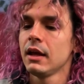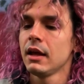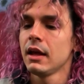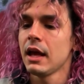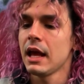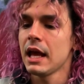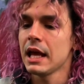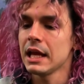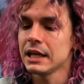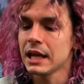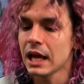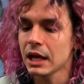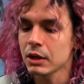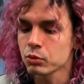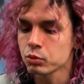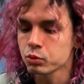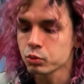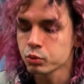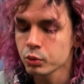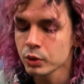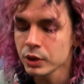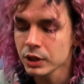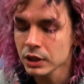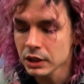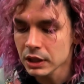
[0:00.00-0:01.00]
And I
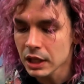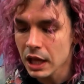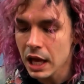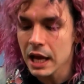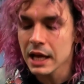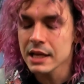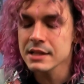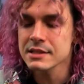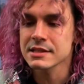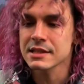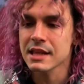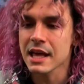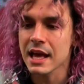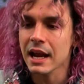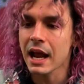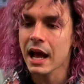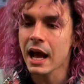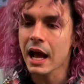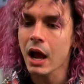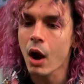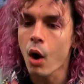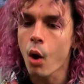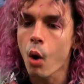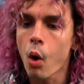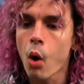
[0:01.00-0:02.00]
realized that
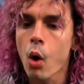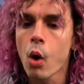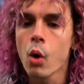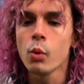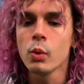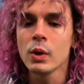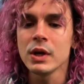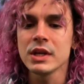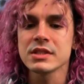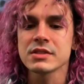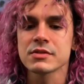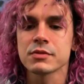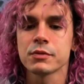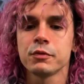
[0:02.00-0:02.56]
I always